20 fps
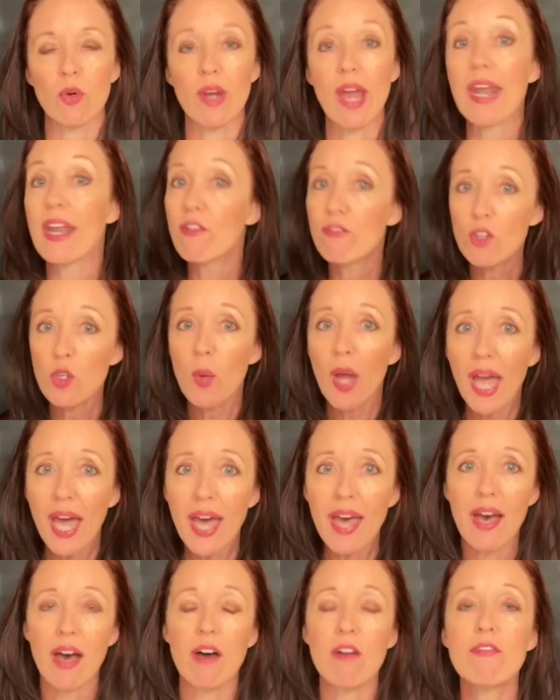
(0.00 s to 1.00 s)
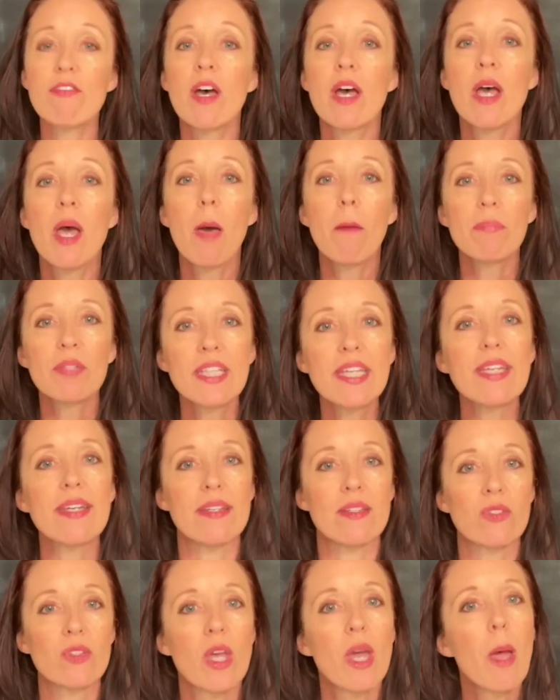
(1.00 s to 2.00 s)
And if you have,
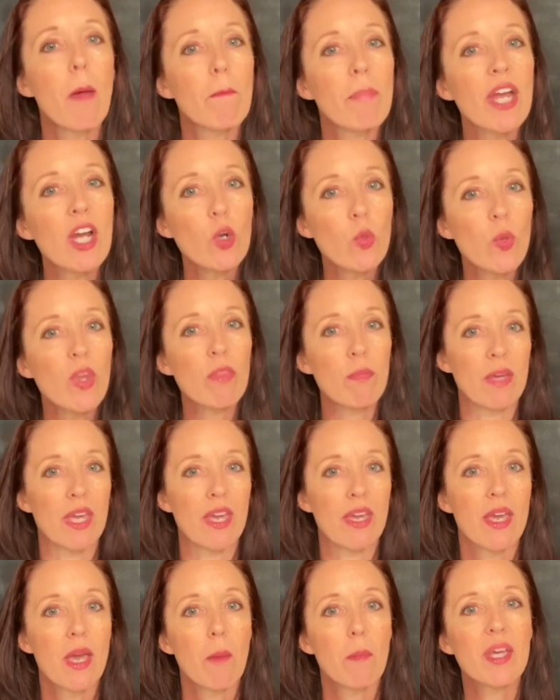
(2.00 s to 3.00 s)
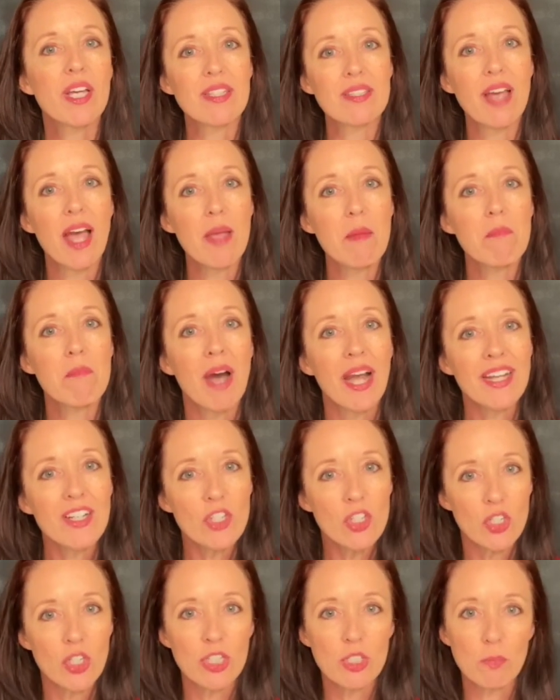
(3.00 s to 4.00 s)
please bear with me because I might
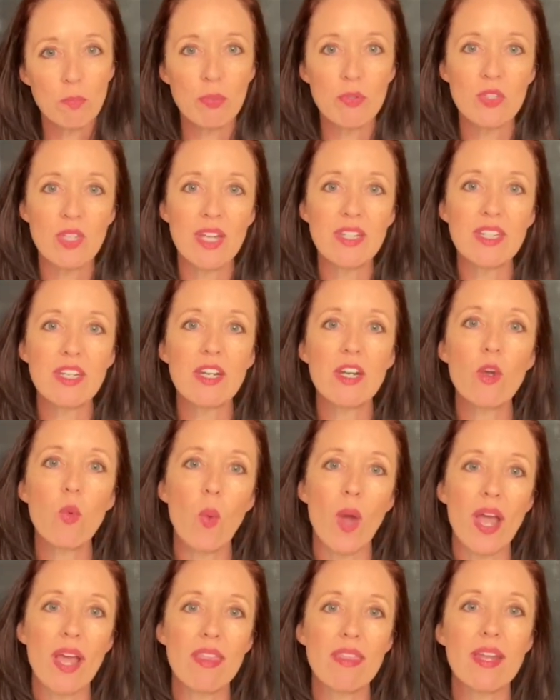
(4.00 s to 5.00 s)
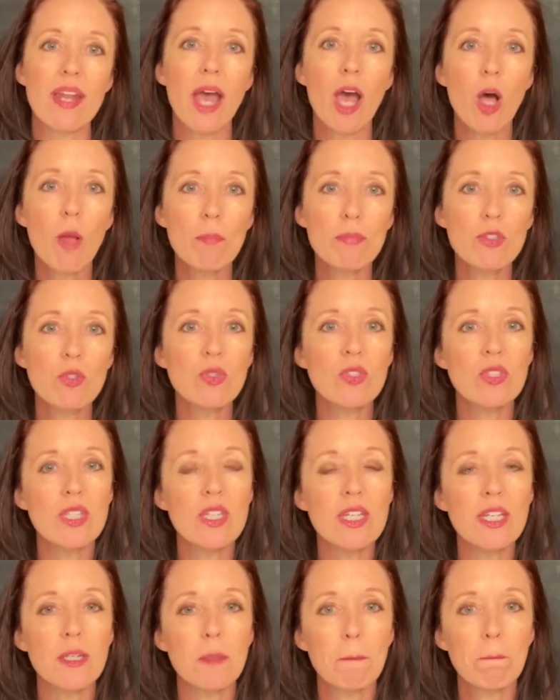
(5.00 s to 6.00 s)
just present it in a way that helps you see
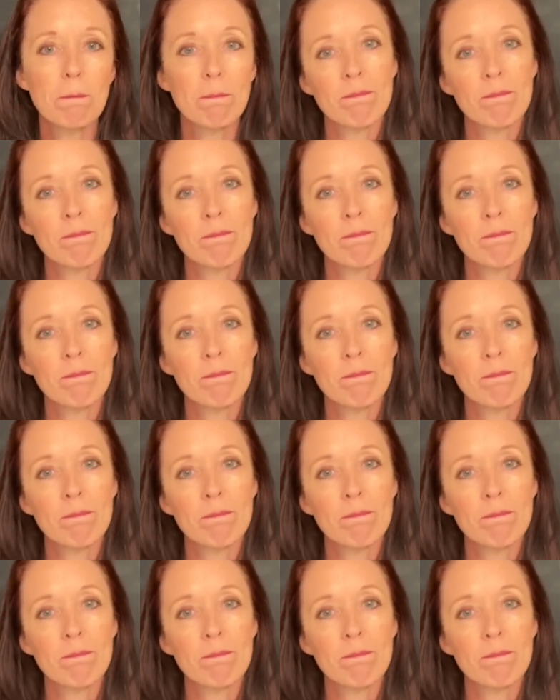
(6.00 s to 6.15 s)
it